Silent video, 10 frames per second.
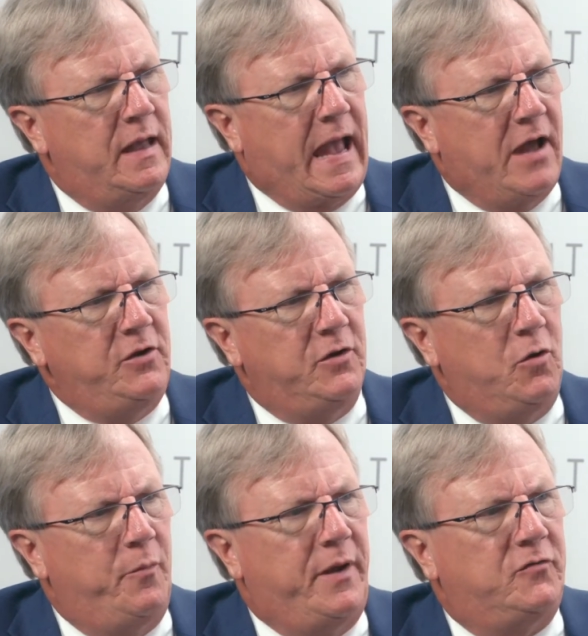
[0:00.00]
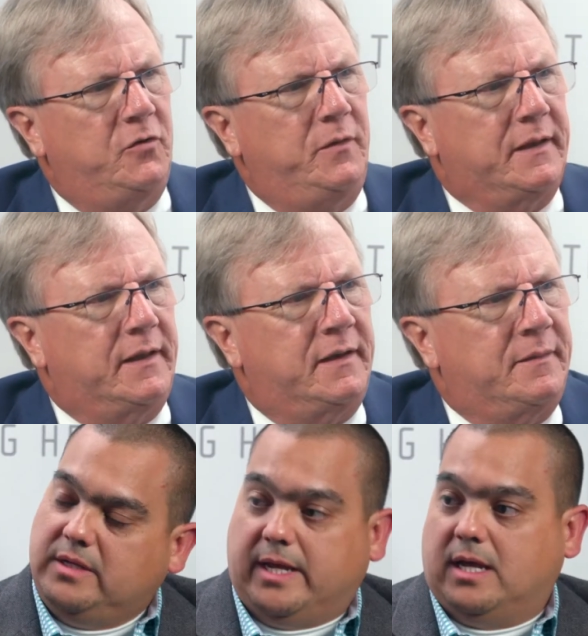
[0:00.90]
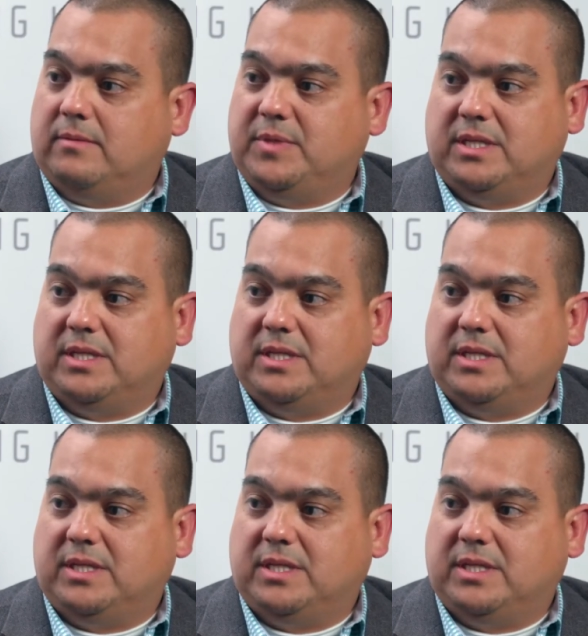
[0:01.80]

How do you go about doing that? Yeah, I